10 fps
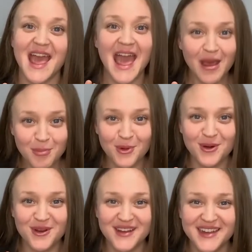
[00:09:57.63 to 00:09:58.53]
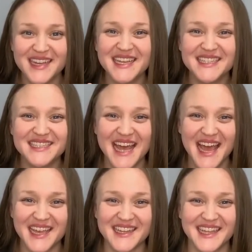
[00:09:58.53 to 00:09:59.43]
Apple.
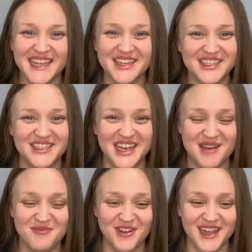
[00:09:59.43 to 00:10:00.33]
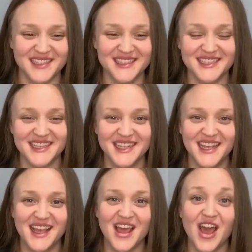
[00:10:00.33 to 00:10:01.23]
Exactly. Good job, friends.
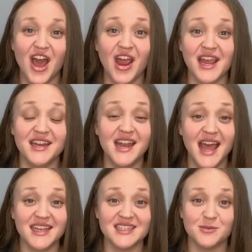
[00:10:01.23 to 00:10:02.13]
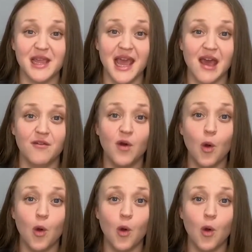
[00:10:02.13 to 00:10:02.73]
All right, next we have